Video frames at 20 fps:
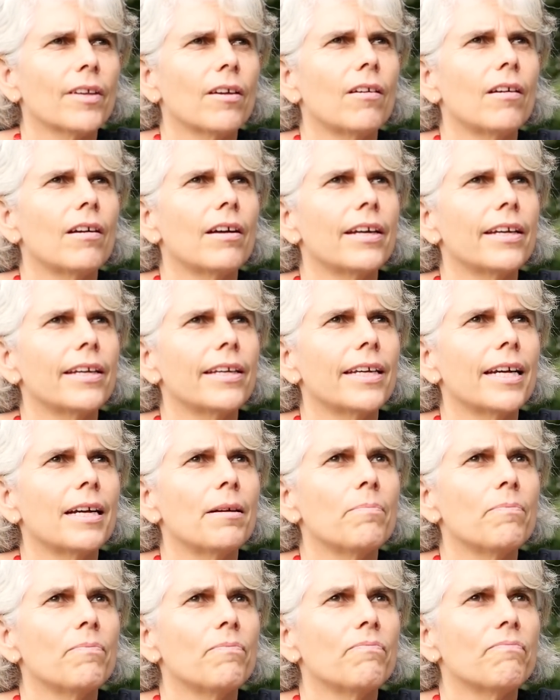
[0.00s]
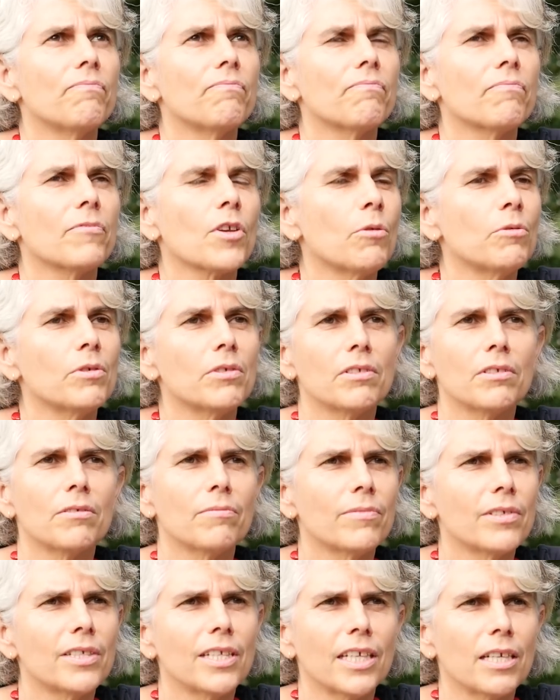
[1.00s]
I was
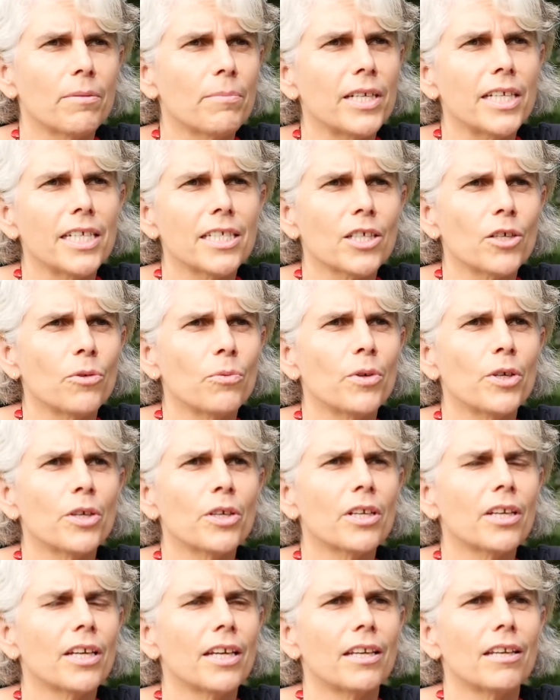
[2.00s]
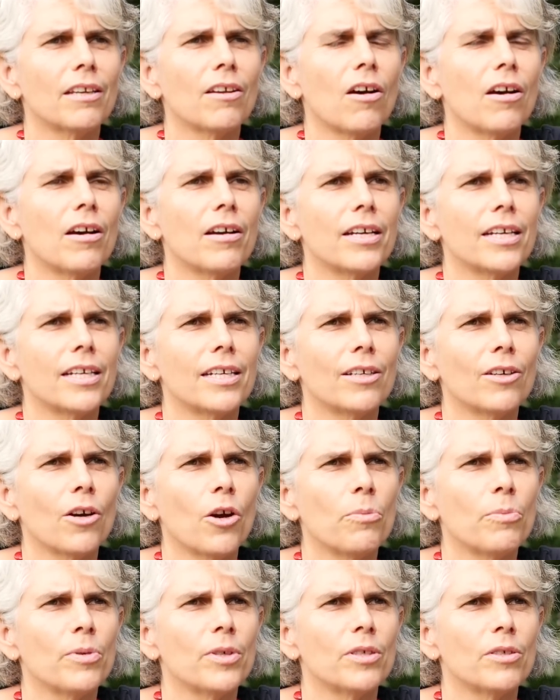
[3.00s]
sitting at my desk at work and I
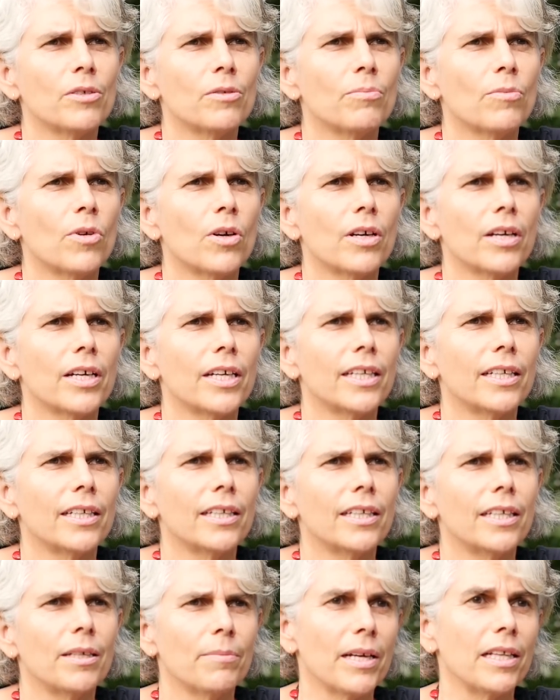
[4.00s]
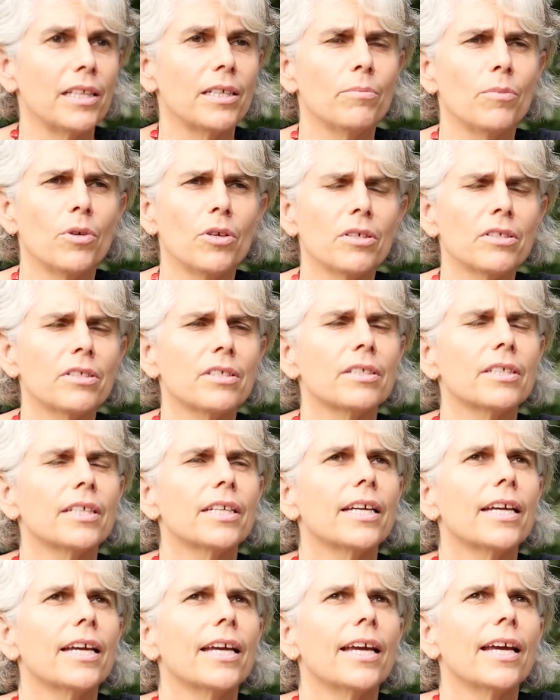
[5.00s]
opened my email inbox,
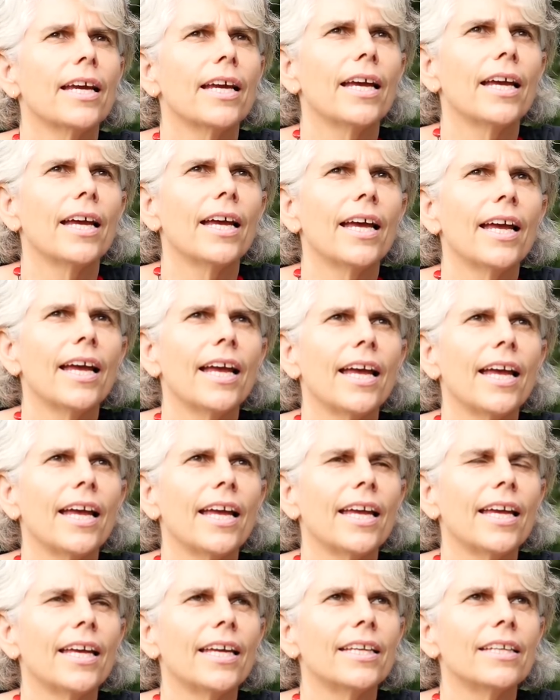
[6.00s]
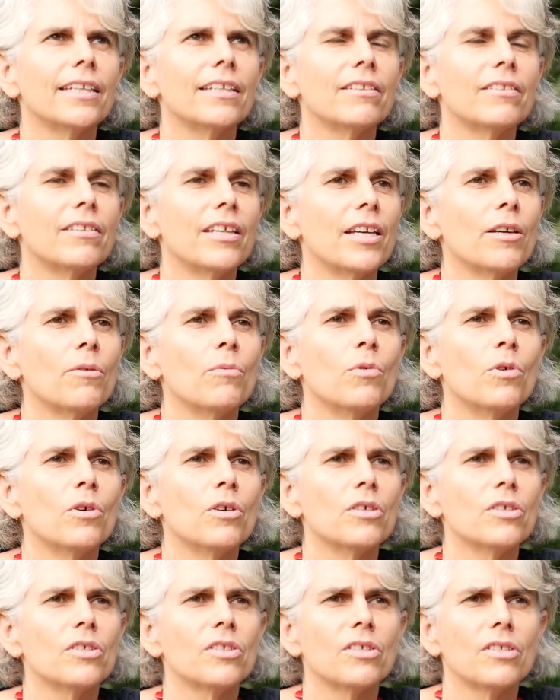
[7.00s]
and there
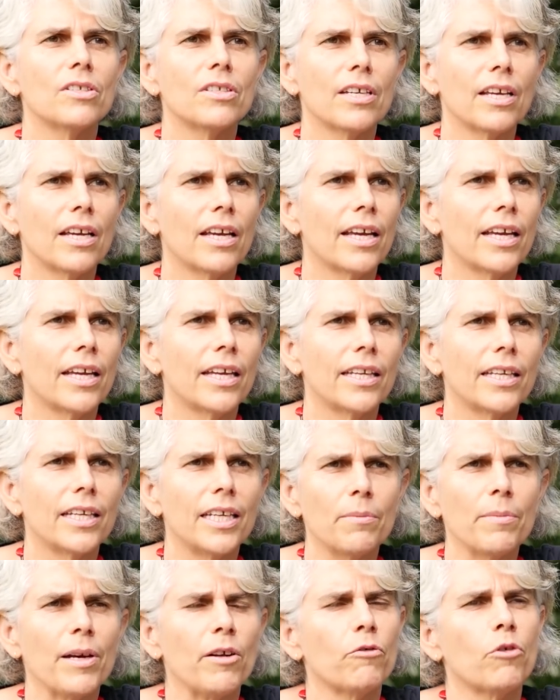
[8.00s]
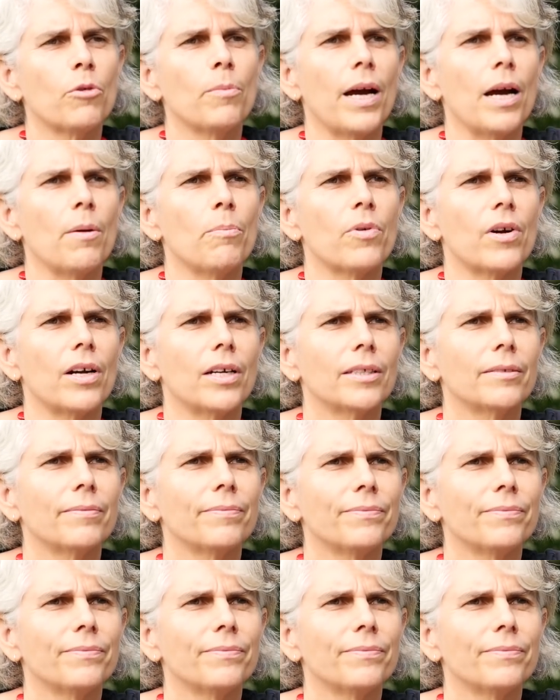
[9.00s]
was an email from AHPRA,